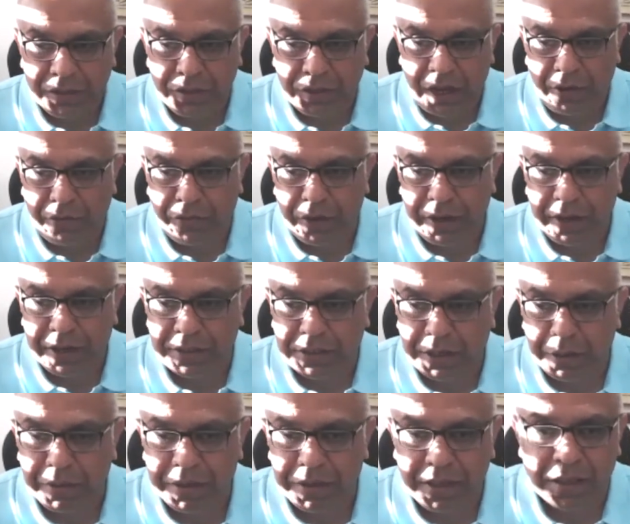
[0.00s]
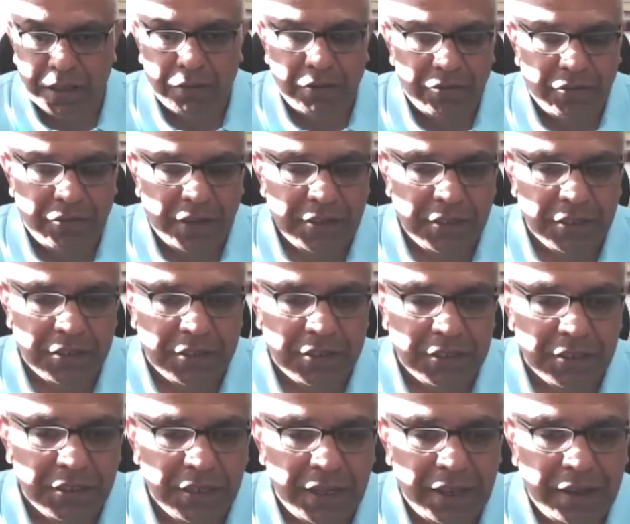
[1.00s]
Jeffrey and some of the other investors,
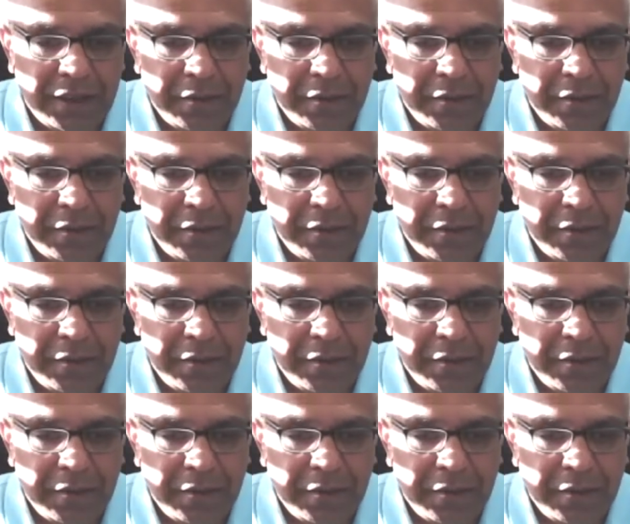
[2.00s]
is